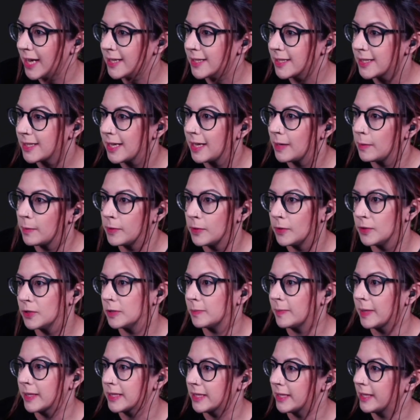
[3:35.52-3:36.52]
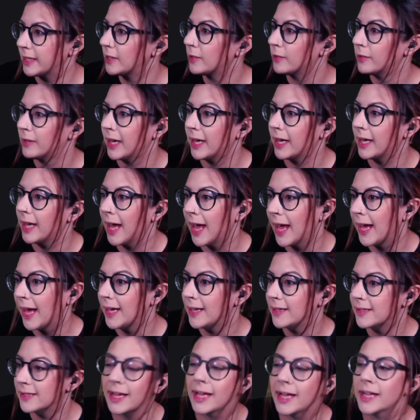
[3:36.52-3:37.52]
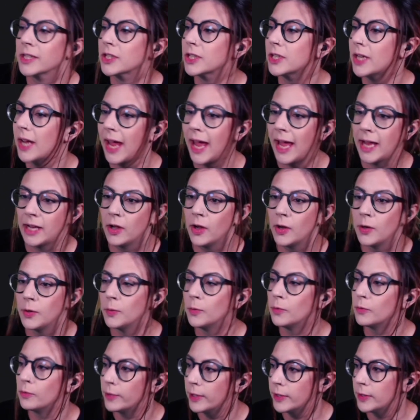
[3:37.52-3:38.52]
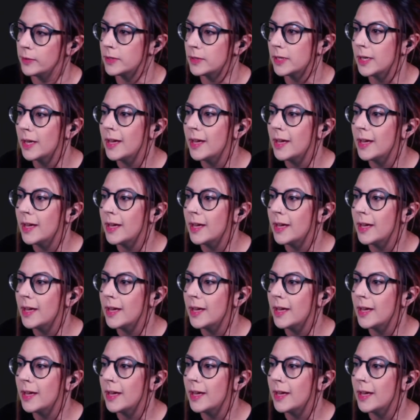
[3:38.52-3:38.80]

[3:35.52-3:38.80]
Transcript: it would automatically create a /hello root.